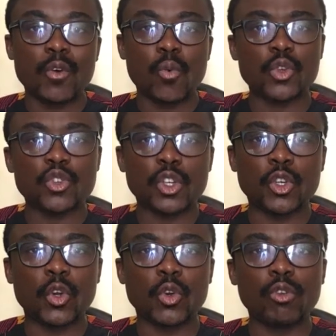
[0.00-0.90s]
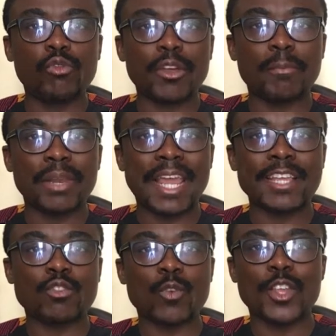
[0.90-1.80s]
Once you're done, look for a
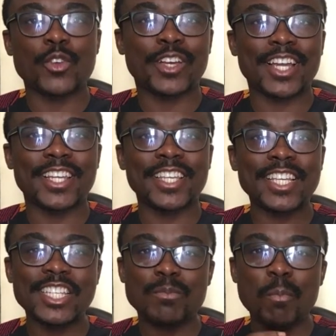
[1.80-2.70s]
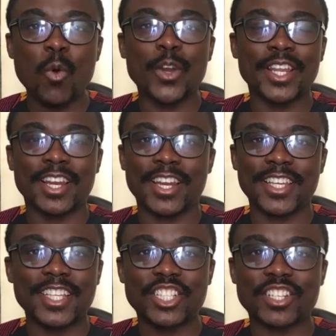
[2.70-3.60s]
place where you can each morning and
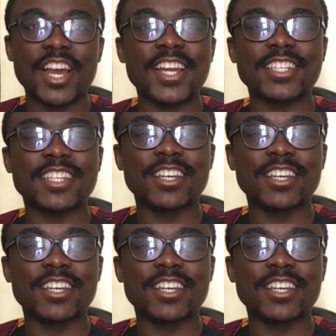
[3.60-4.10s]
each night